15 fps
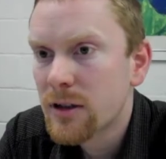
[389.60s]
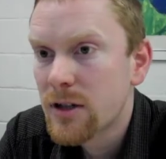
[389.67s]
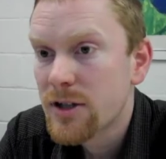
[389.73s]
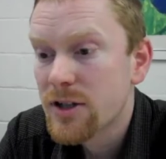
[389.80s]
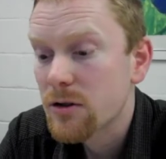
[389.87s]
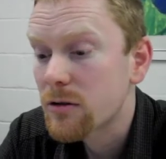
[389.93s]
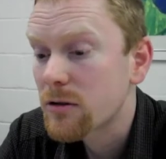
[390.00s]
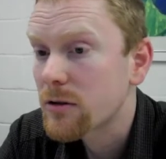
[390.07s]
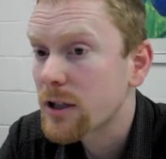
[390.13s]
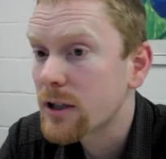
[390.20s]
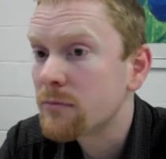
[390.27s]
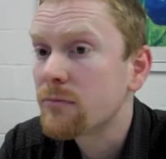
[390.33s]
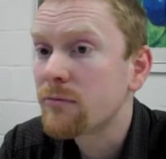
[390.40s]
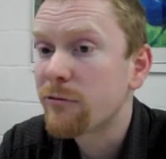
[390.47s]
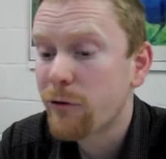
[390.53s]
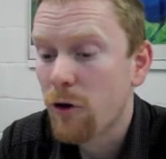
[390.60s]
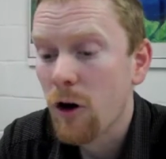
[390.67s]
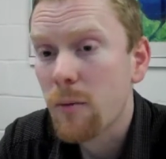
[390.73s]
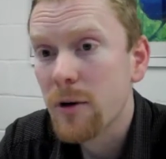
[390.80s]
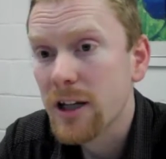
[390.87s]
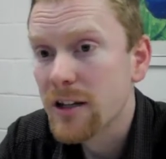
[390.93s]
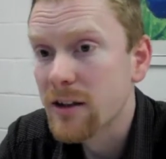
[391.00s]
So
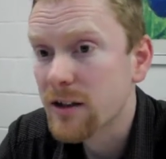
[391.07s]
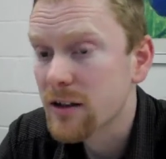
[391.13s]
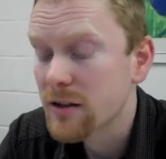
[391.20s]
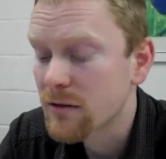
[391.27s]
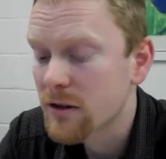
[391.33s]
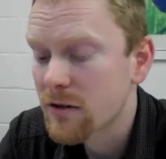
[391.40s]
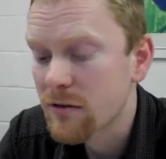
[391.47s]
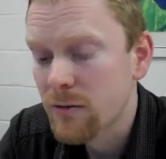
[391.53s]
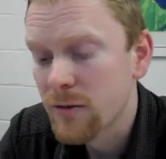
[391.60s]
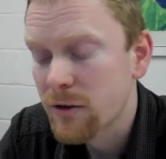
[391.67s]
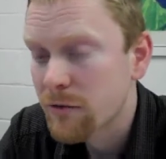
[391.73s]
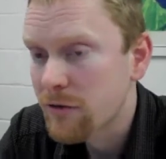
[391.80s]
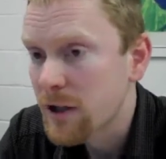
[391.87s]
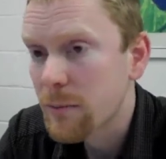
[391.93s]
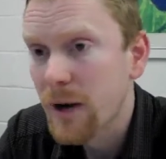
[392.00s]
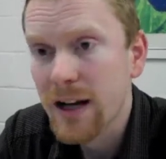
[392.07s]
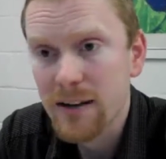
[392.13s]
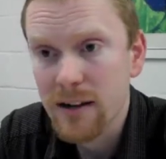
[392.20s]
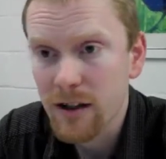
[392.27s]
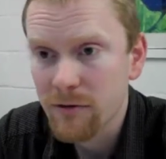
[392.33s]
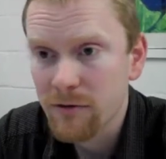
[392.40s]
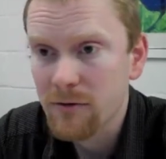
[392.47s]
informally, the feedback
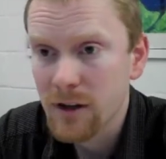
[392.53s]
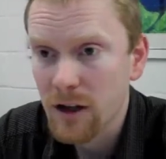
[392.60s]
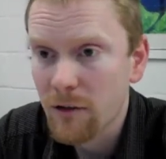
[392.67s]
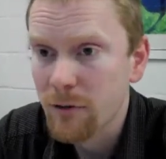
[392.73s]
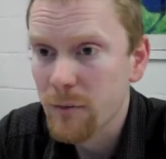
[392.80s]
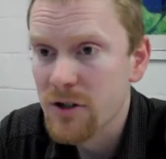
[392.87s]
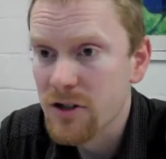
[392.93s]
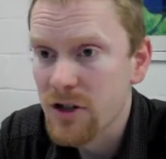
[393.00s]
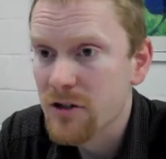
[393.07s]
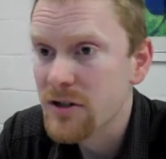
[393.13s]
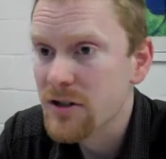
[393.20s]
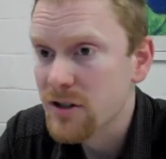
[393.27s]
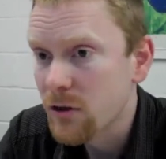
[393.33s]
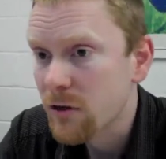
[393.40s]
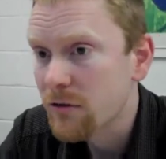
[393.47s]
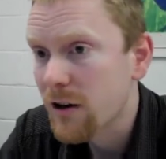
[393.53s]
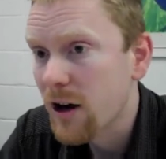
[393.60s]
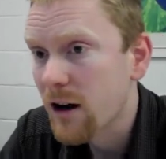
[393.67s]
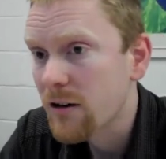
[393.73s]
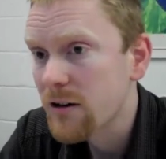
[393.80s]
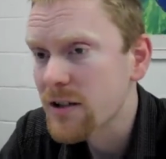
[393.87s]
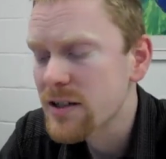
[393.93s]
that I've got from the students so
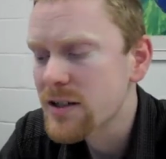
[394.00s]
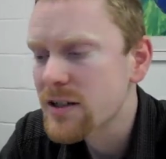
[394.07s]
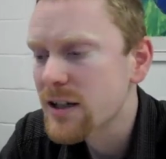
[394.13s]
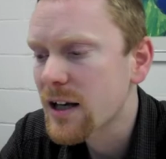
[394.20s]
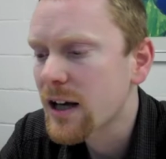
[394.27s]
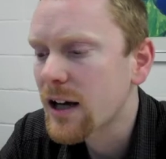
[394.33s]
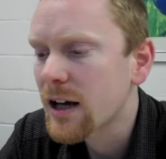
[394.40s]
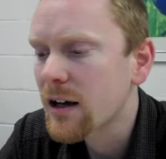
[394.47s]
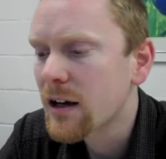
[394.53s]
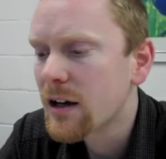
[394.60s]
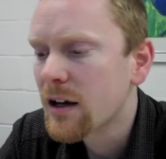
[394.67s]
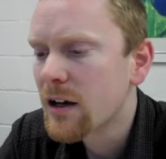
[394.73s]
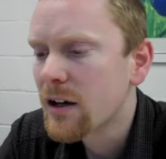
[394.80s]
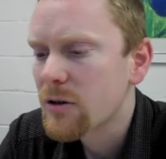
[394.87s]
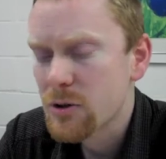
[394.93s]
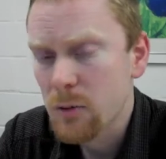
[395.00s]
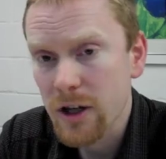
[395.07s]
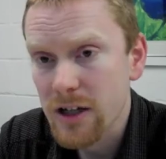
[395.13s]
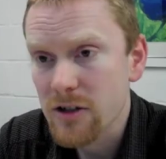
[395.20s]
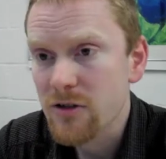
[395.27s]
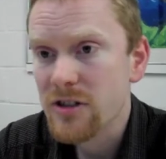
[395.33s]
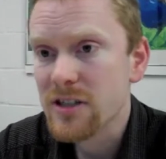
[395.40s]
far is quite
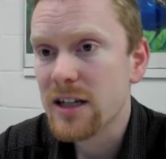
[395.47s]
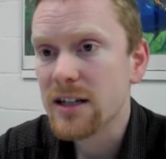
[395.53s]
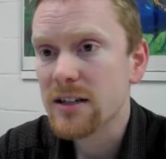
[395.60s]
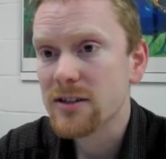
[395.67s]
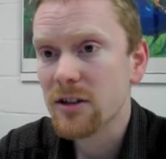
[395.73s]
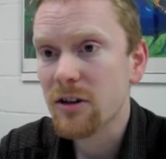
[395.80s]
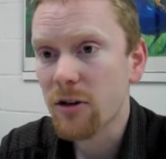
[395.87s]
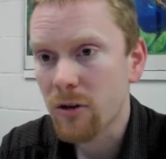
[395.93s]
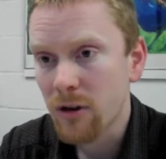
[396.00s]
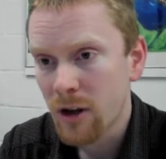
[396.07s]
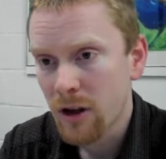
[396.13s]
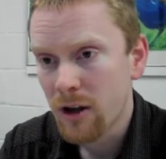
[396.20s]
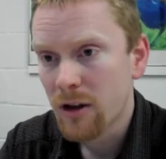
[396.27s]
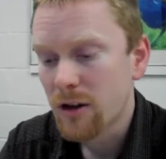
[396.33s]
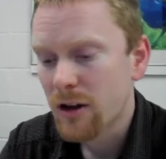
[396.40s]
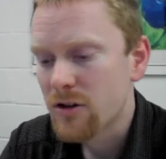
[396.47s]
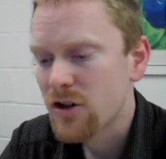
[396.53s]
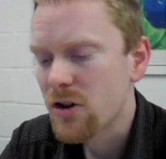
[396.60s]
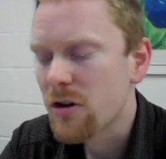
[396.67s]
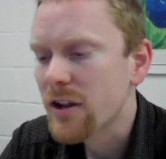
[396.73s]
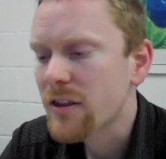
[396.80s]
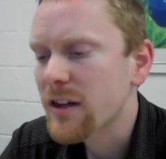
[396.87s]
interesting. So
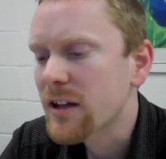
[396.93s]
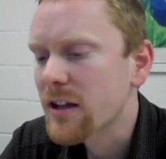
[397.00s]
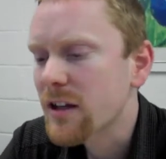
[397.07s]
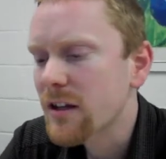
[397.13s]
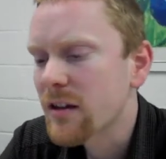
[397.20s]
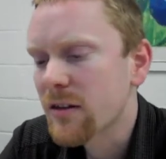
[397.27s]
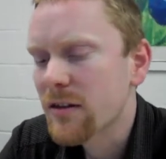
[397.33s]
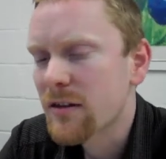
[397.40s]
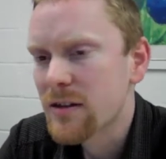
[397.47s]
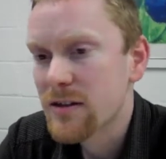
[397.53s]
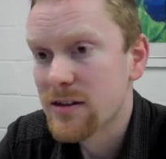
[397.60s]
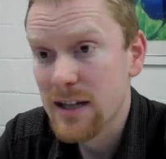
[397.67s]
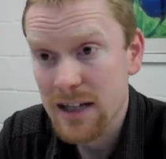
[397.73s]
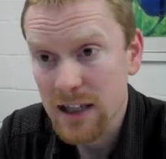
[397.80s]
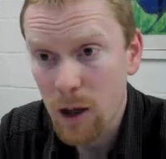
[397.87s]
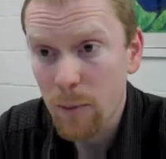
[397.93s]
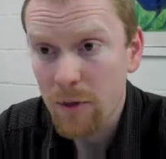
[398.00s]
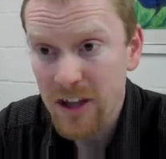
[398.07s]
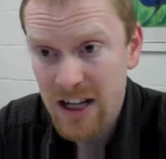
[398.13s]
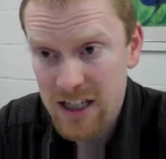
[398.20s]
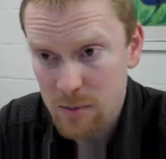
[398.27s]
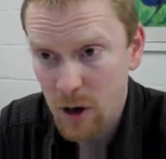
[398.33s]
during the setting up
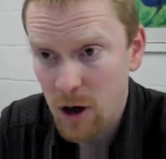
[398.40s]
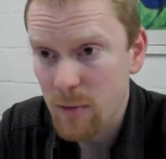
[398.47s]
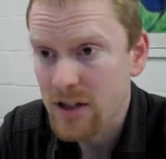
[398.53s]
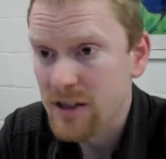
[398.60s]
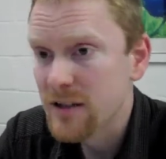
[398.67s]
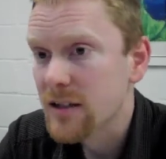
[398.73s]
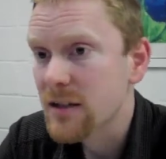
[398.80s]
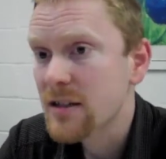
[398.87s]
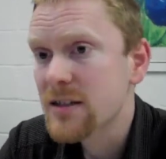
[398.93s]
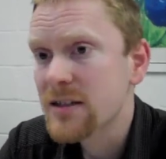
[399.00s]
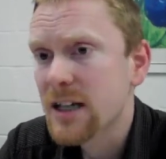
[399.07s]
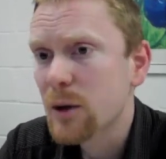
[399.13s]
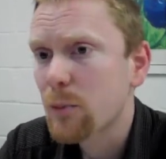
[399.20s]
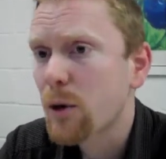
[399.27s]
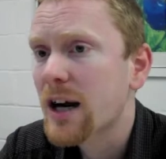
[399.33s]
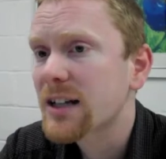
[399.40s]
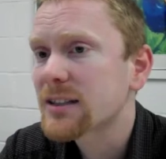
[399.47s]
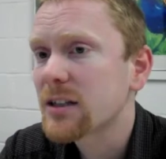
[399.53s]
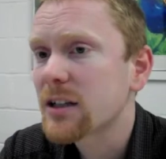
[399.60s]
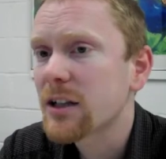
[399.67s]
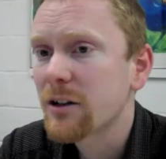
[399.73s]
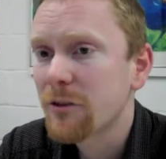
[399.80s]
the experiment and the second
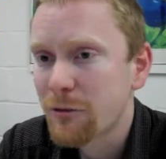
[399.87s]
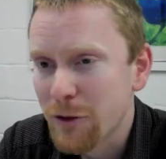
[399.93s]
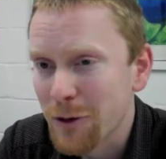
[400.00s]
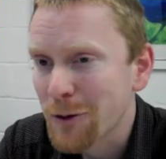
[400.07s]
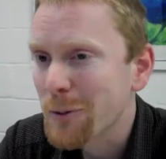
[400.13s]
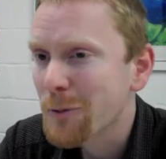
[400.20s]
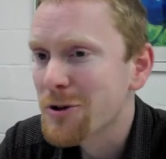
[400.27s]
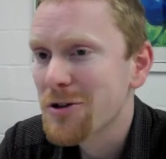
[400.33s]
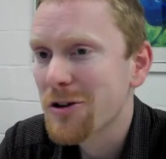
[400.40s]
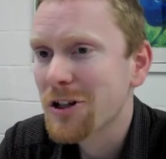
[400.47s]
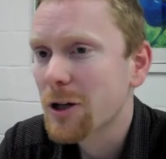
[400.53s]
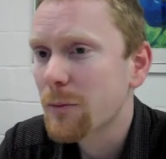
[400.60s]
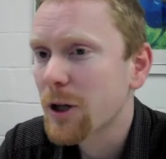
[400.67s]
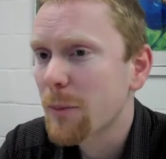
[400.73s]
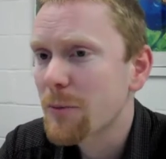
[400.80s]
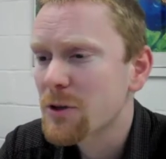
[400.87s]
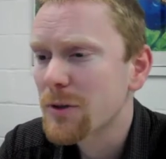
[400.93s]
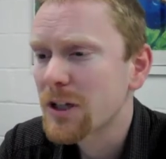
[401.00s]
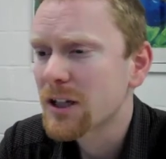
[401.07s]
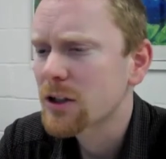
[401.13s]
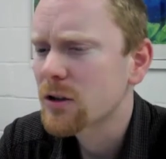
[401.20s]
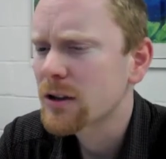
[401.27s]
practical, a few of them were sort of coming up to
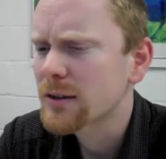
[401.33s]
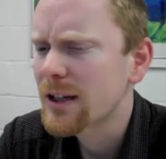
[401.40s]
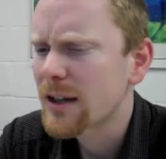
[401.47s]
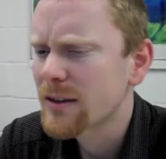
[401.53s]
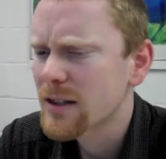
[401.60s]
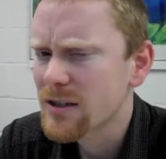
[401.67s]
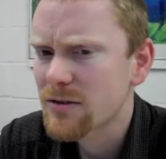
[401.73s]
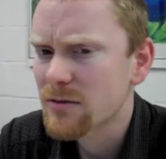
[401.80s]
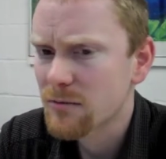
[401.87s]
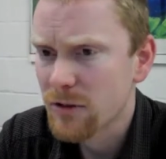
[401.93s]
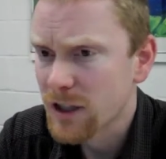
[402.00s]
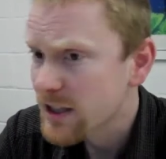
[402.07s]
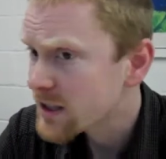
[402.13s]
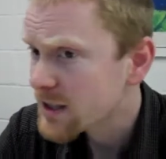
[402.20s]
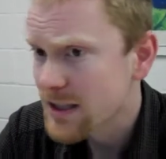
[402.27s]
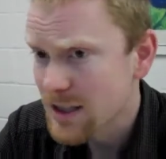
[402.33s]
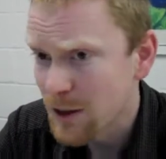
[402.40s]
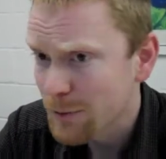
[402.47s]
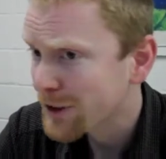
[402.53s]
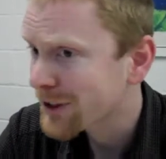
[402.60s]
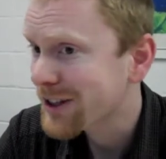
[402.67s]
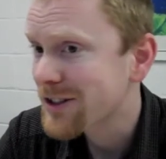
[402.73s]
me and going, and this really isn't
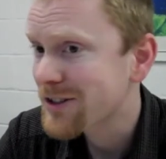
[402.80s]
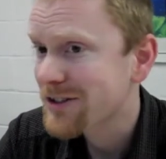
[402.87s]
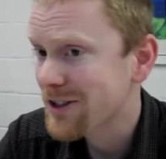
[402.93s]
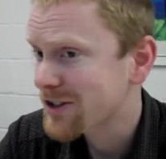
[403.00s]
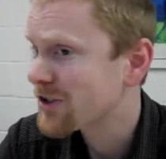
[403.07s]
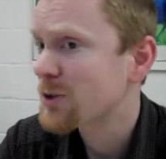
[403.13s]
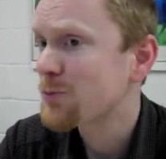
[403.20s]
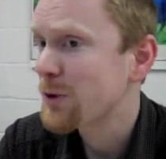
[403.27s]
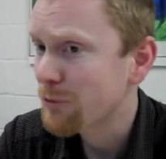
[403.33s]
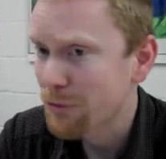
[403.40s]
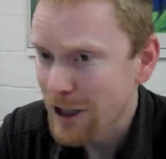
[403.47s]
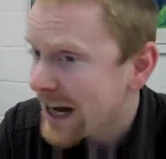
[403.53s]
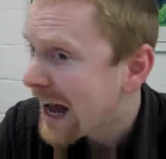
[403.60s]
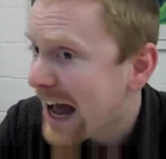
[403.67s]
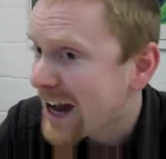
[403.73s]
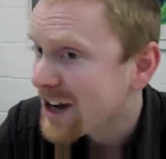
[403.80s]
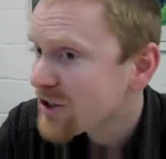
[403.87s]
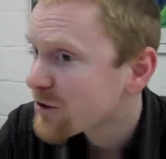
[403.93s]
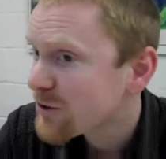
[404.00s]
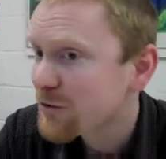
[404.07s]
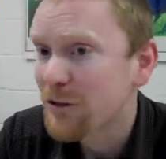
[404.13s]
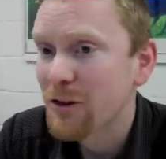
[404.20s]
something that's just been
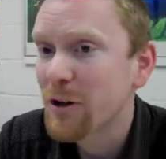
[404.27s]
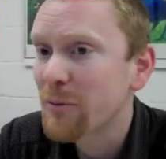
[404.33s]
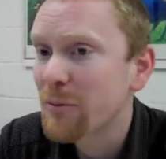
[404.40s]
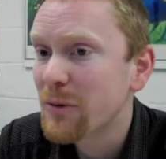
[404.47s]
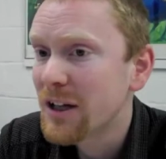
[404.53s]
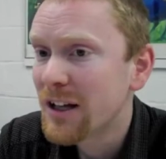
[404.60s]
rehashed from